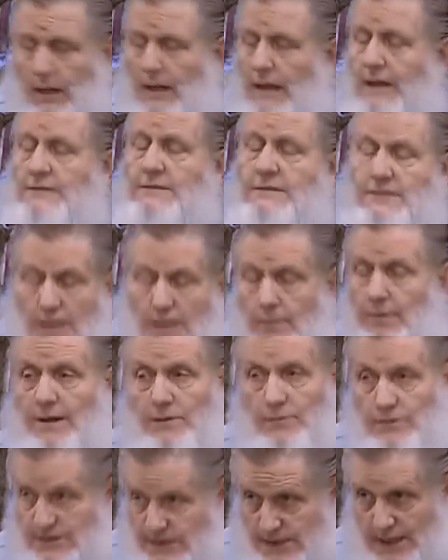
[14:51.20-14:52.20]
And somebody
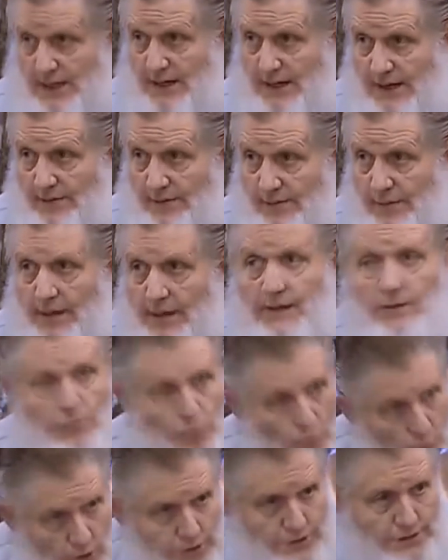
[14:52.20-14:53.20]
was telling everybody,
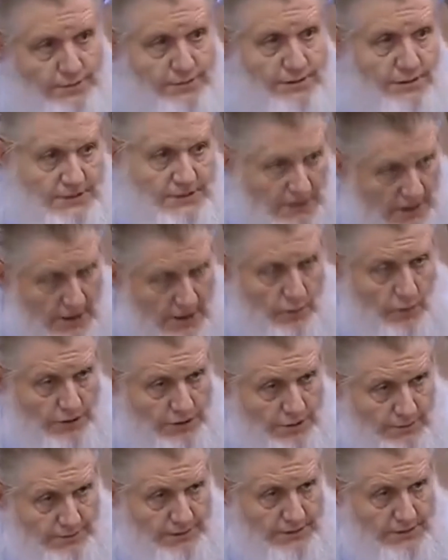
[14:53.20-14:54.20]
worship the sun,
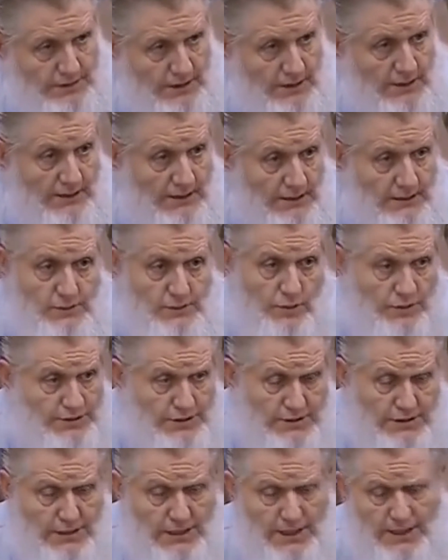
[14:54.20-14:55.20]
and that's why
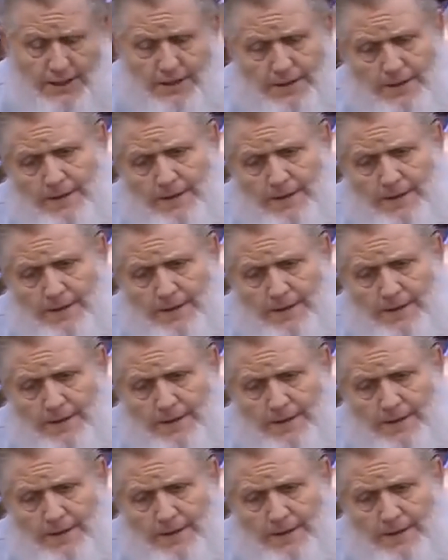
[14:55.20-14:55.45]
she did it.